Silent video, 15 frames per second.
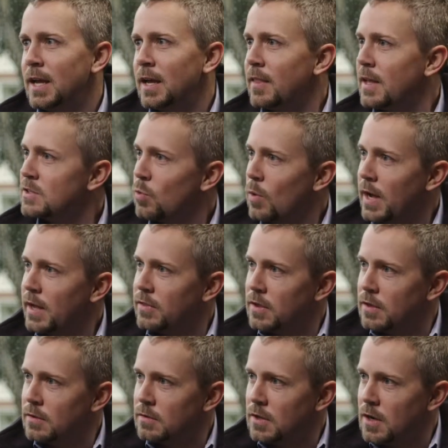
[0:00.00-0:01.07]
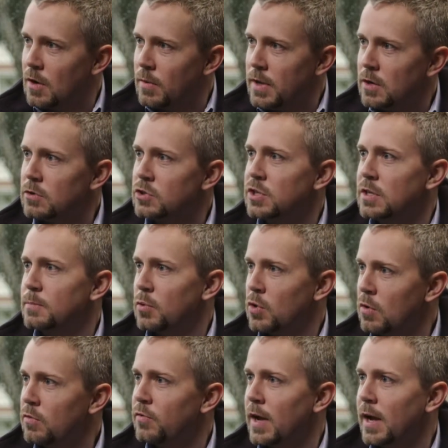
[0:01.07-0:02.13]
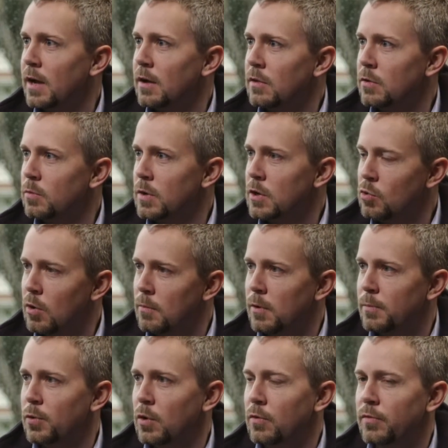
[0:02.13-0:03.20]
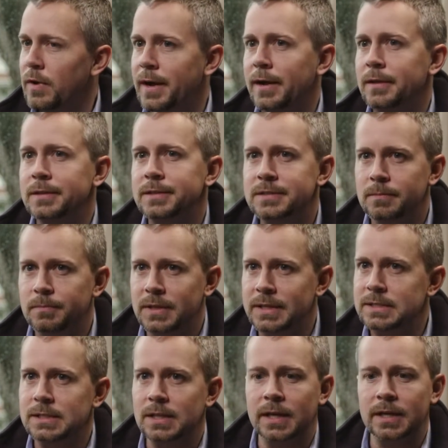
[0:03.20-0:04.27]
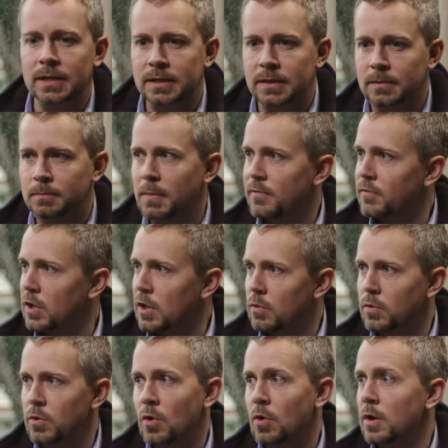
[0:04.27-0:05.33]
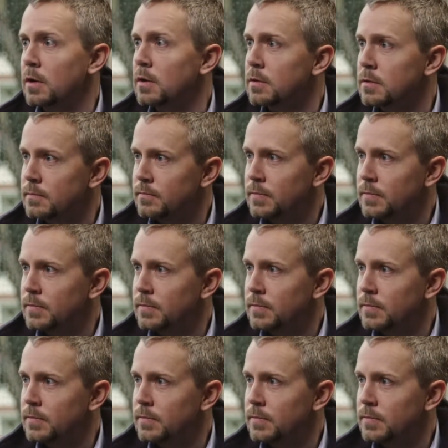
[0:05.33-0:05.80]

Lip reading: And that's why the, you know, energy profile, the renewable profile in some place like Buffalo, New York,